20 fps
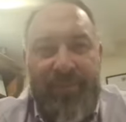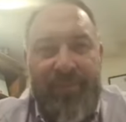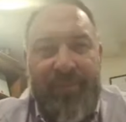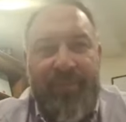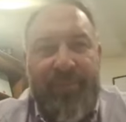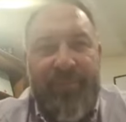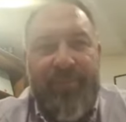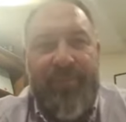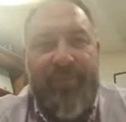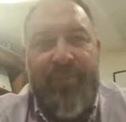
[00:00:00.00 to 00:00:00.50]

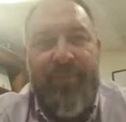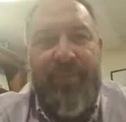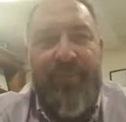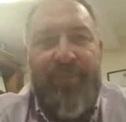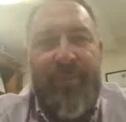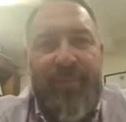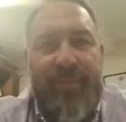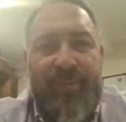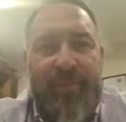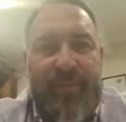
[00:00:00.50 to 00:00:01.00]
I really
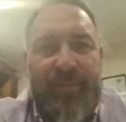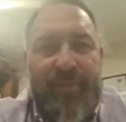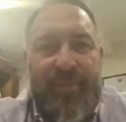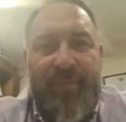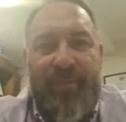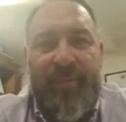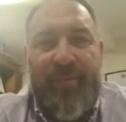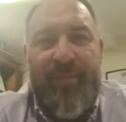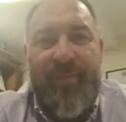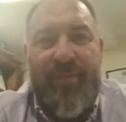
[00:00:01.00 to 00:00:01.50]
structured
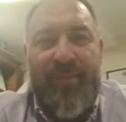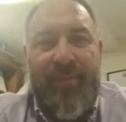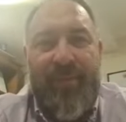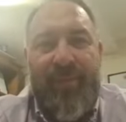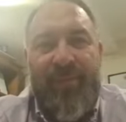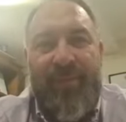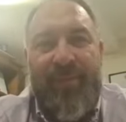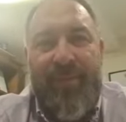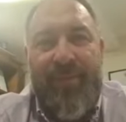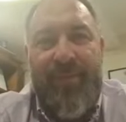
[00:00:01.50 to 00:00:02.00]
some
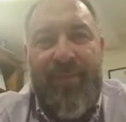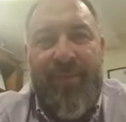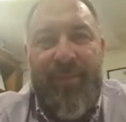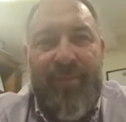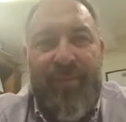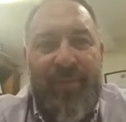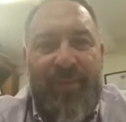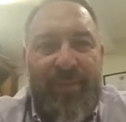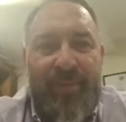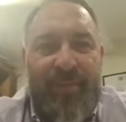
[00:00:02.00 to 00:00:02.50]
certain things in
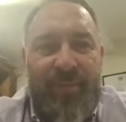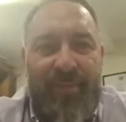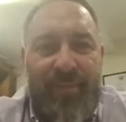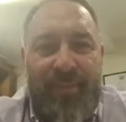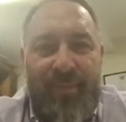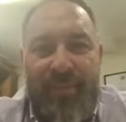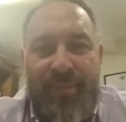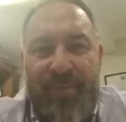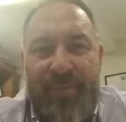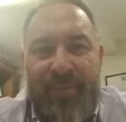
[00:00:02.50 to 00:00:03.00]
my brain,
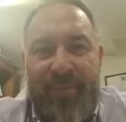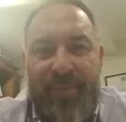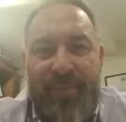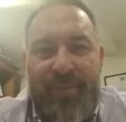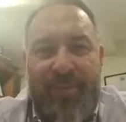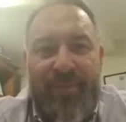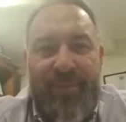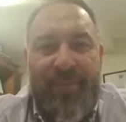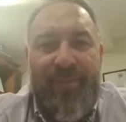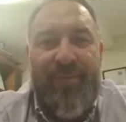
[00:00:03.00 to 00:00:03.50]

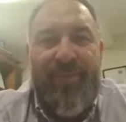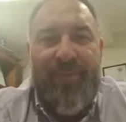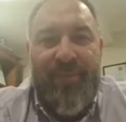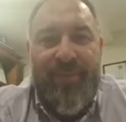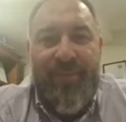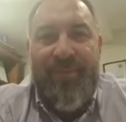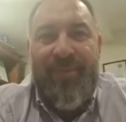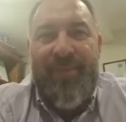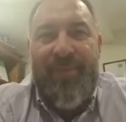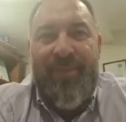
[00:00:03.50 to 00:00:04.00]
and
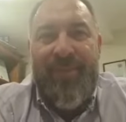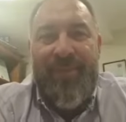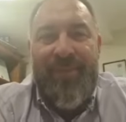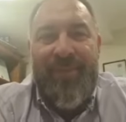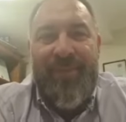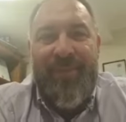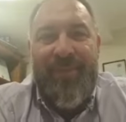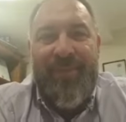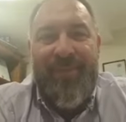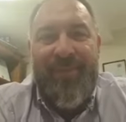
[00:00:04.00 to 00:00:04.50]
maybe
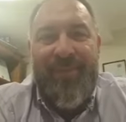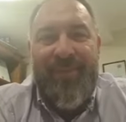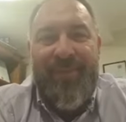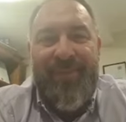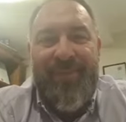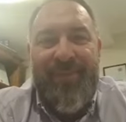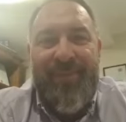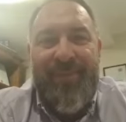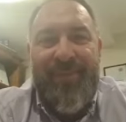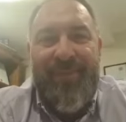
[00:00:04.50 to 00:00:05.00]

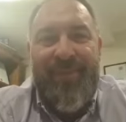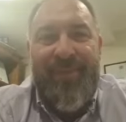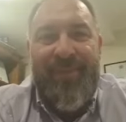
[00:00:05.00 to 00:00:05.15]
if